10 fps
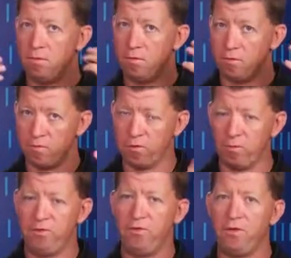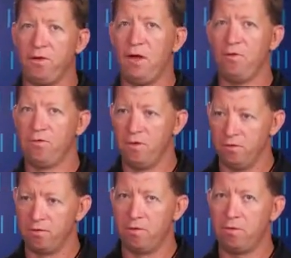virtual machines and containers are
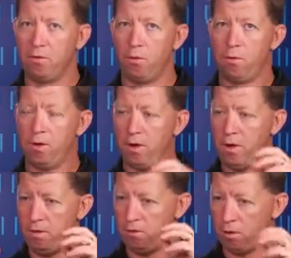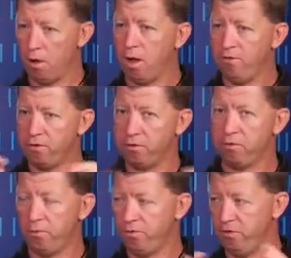different. Don't apply your logic of
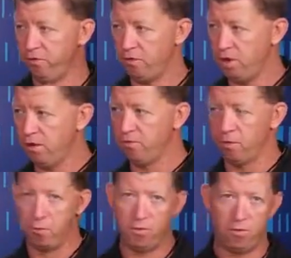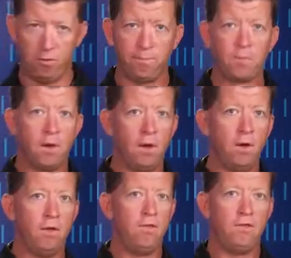virtual machines and containers. Number two,
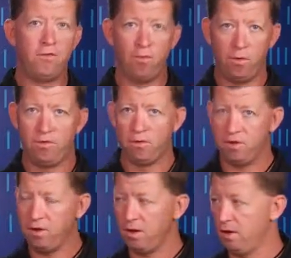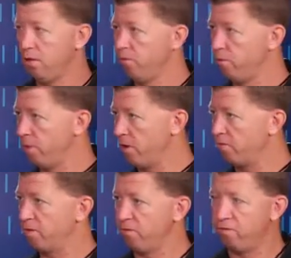this is only just getting announced with
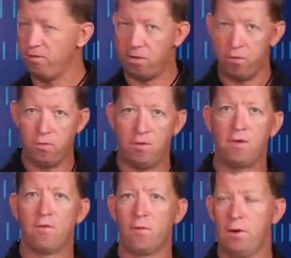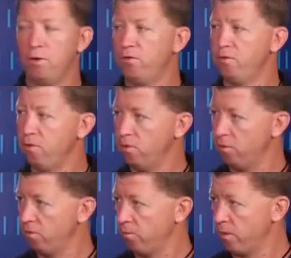Microsoft. This is a new thing for Windows. It's a new
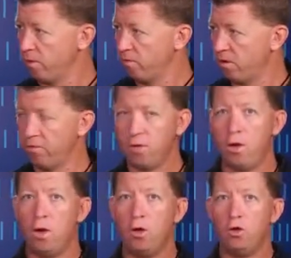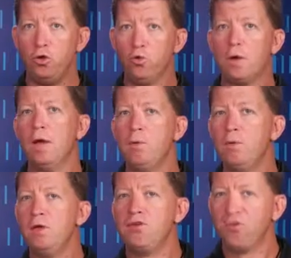thing for Microsoft. You can
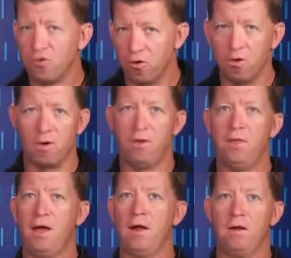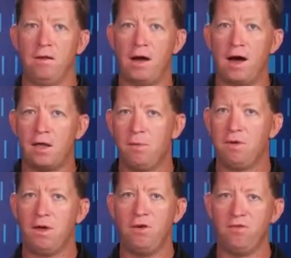be assured that
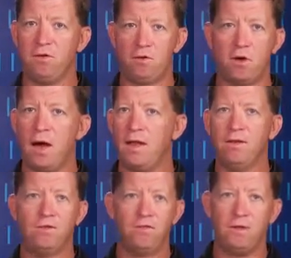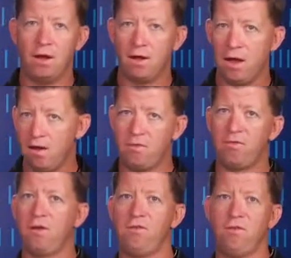documentation, guidance, dedicated
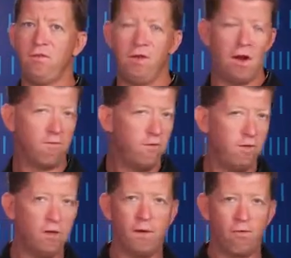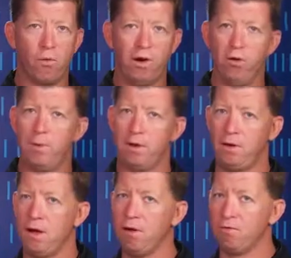sessions, and everything you ever want to know about
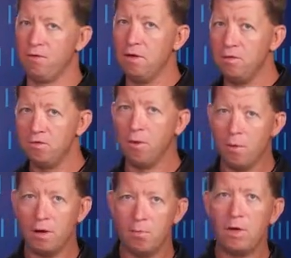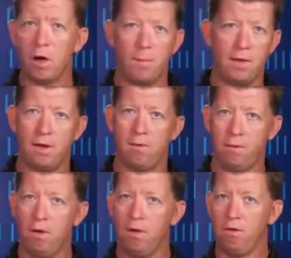containers is going to be coming out
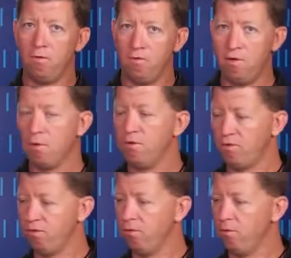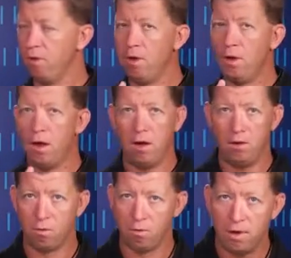very soon and
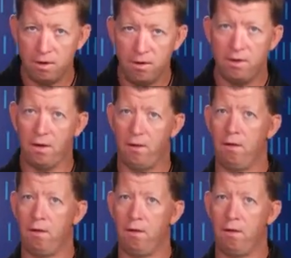in great detail.